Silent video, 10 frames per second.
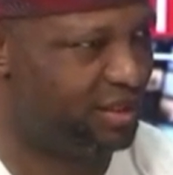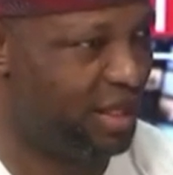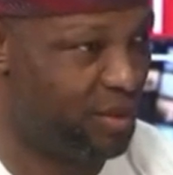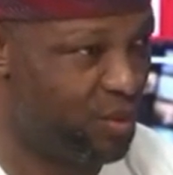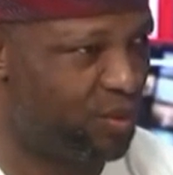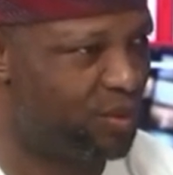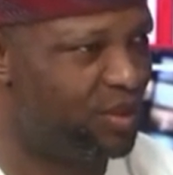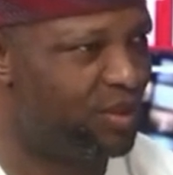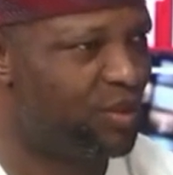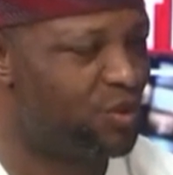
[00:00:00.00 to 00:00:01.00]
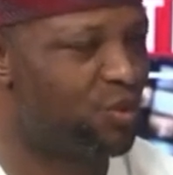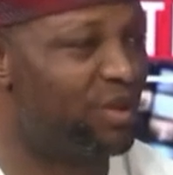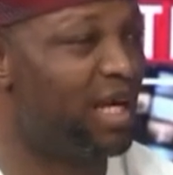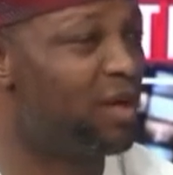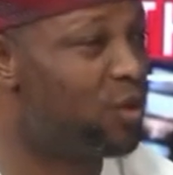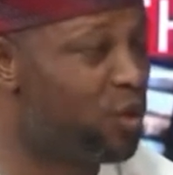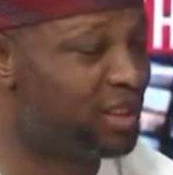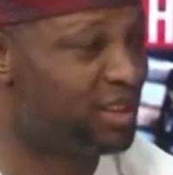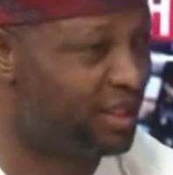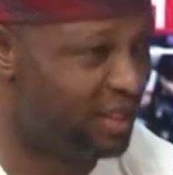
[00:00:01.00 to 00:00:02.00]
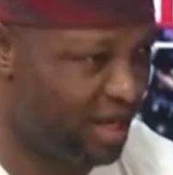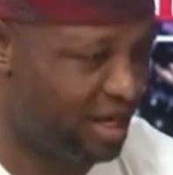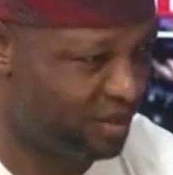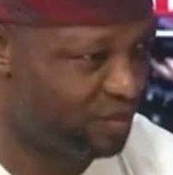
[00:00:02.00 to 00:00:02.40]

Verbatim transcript: I know. So when I got in there,